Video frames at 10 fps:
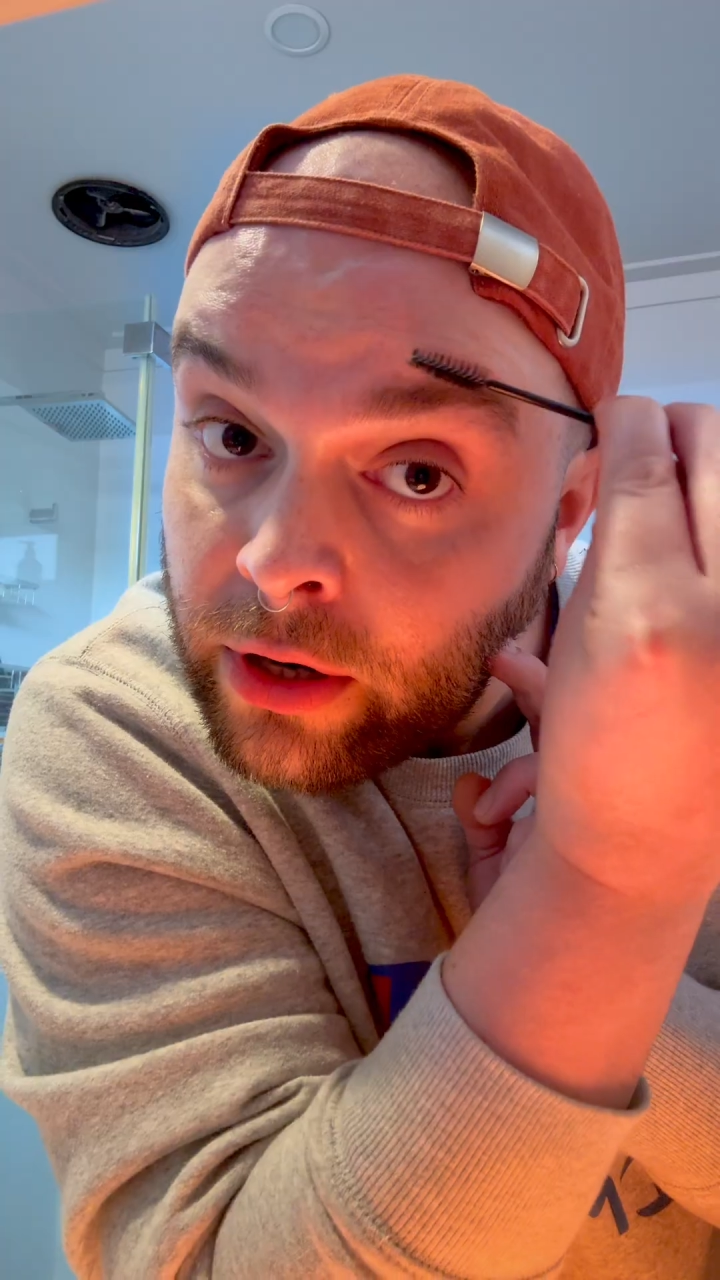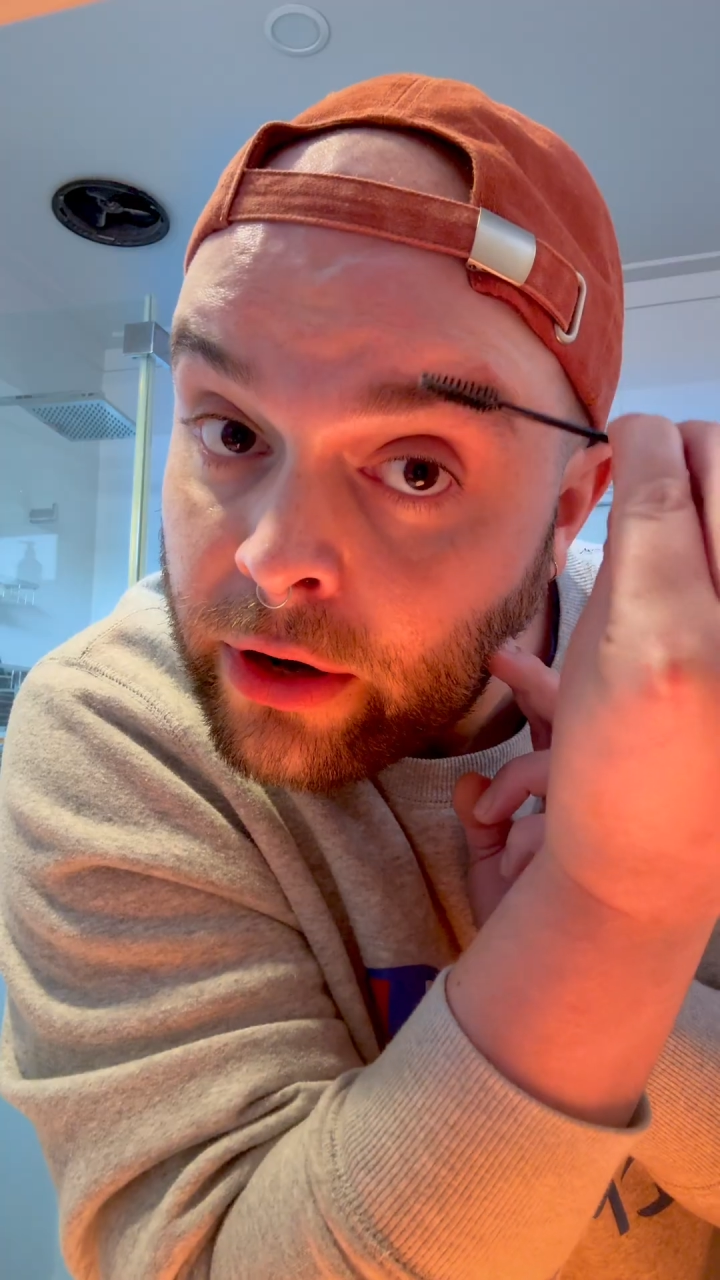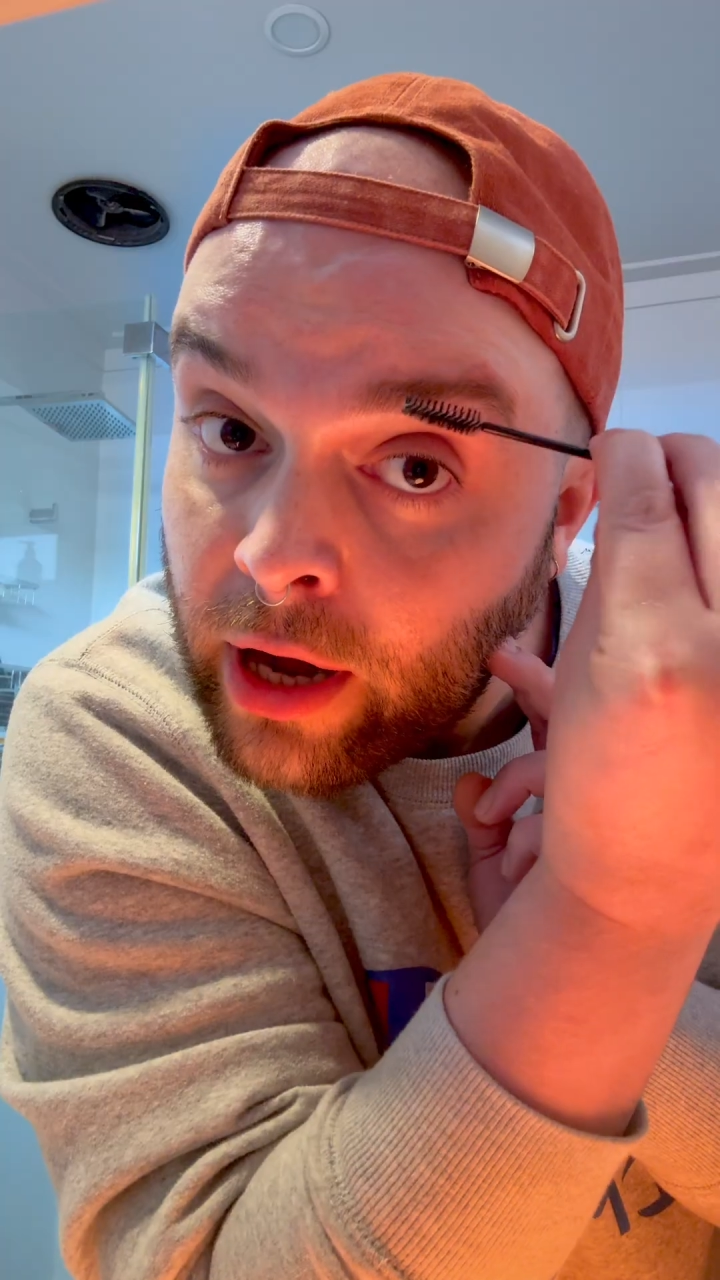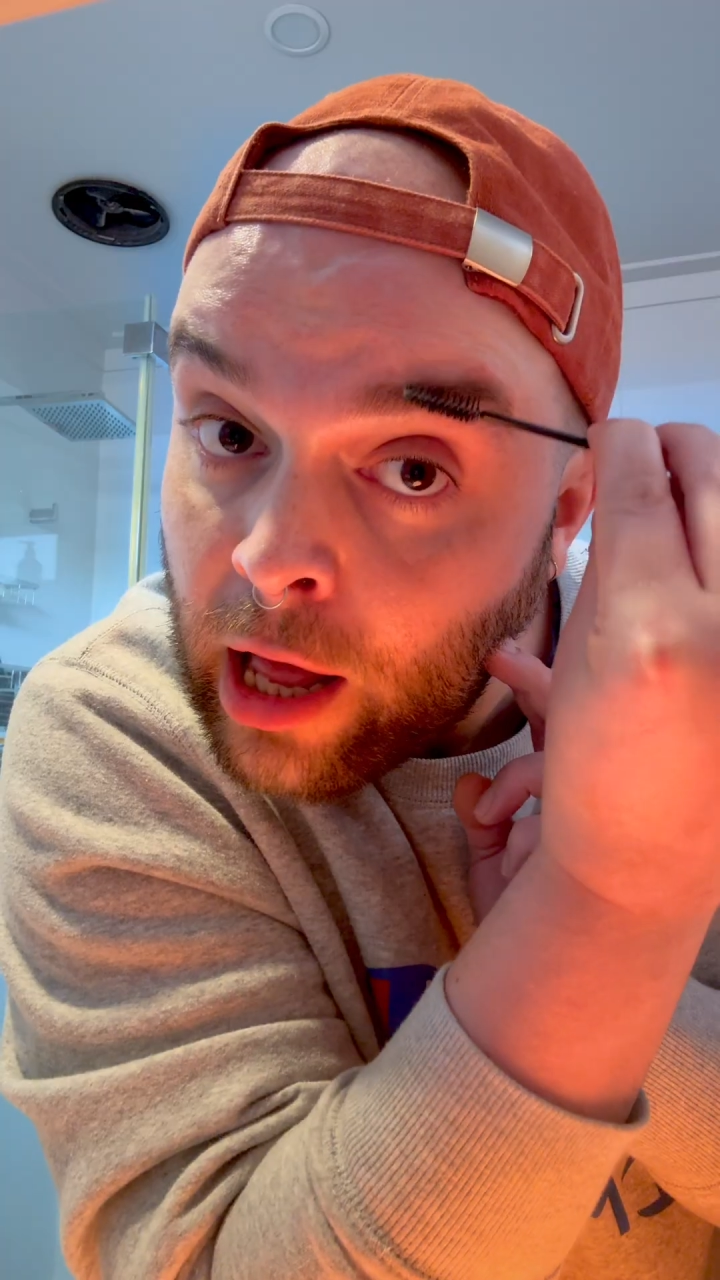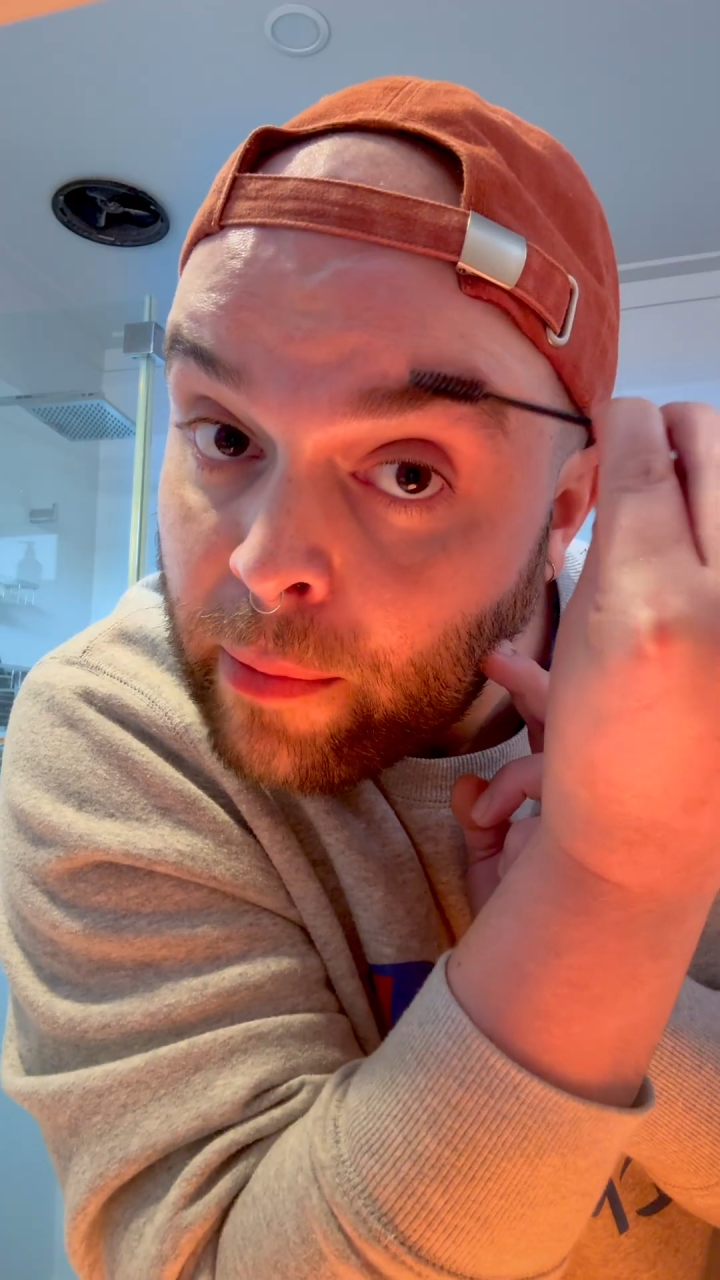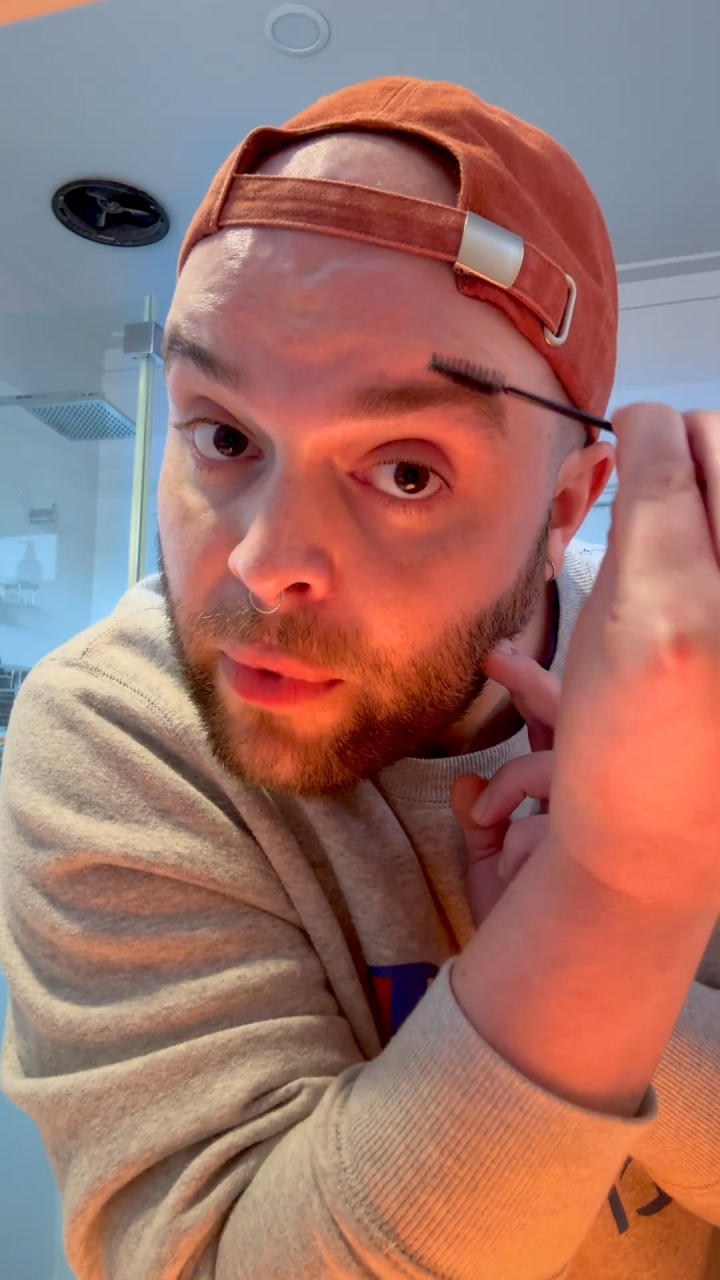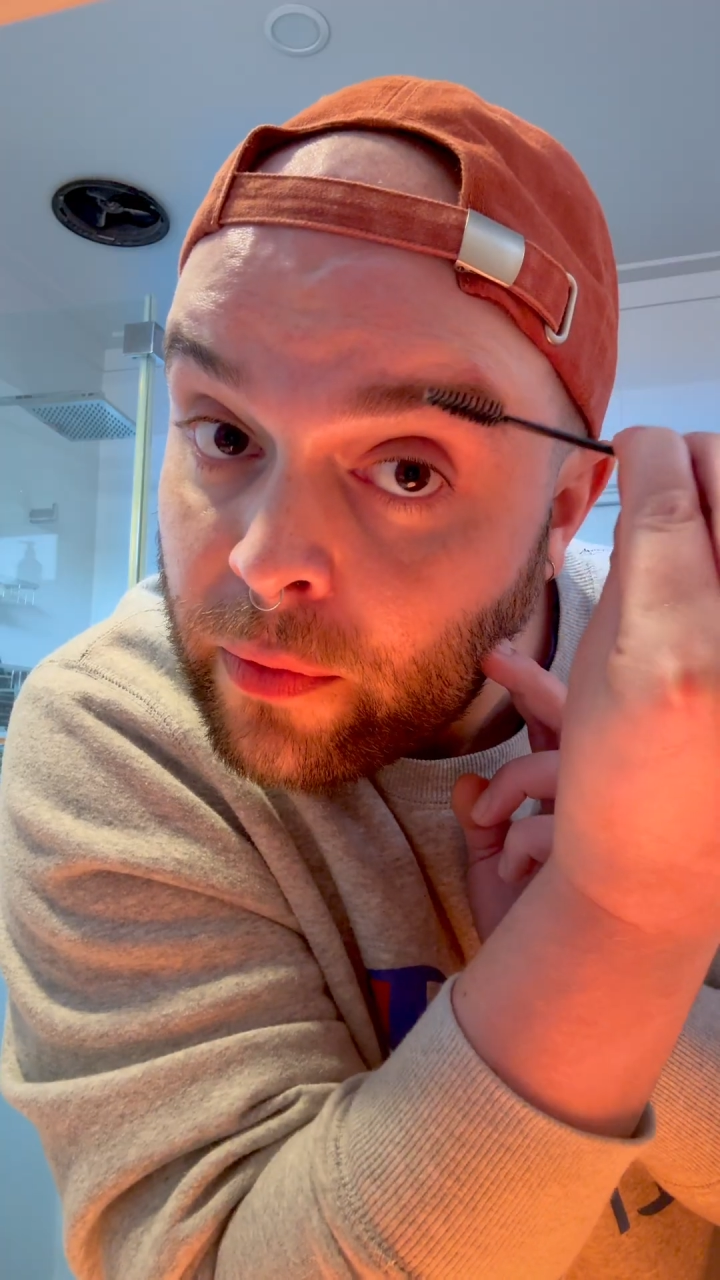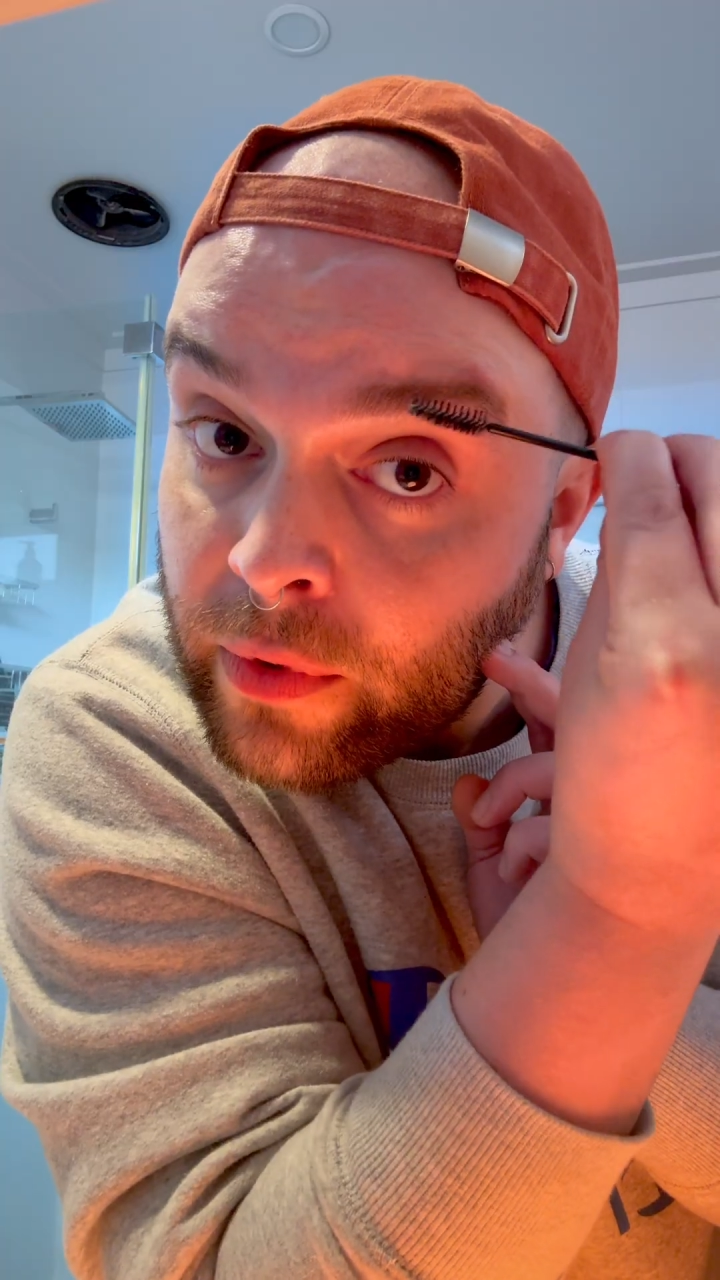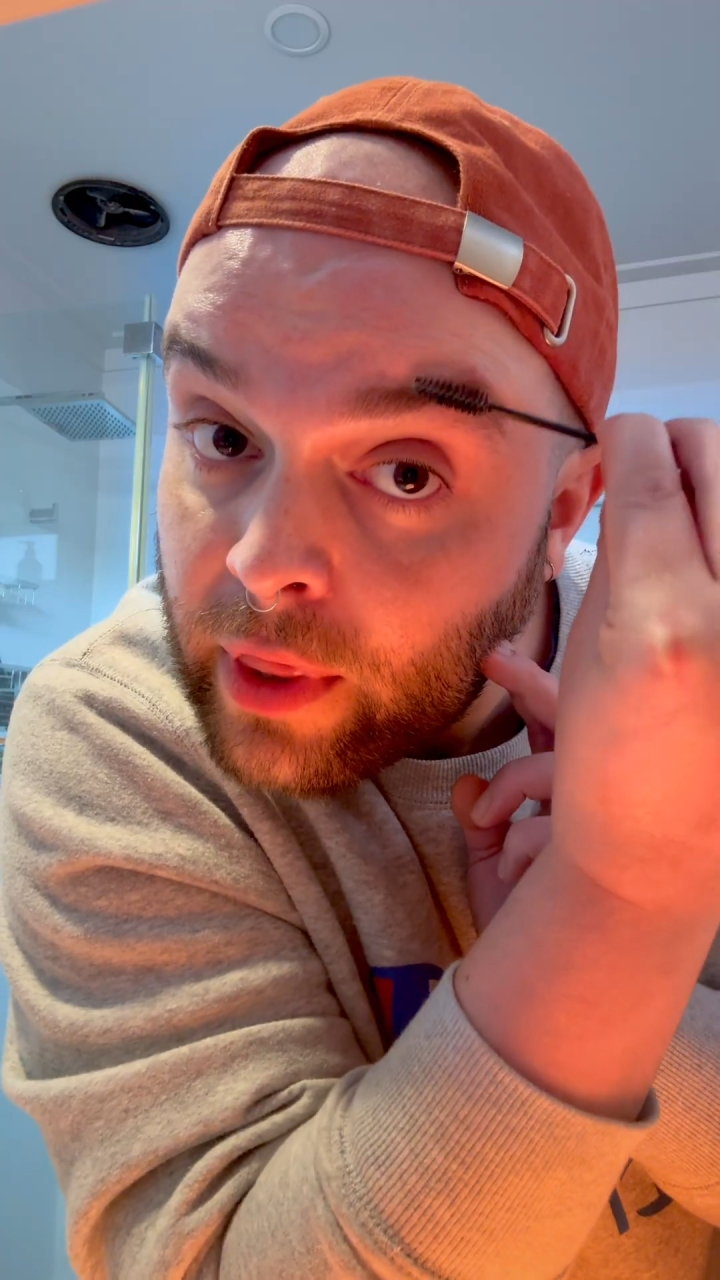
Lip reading: go up with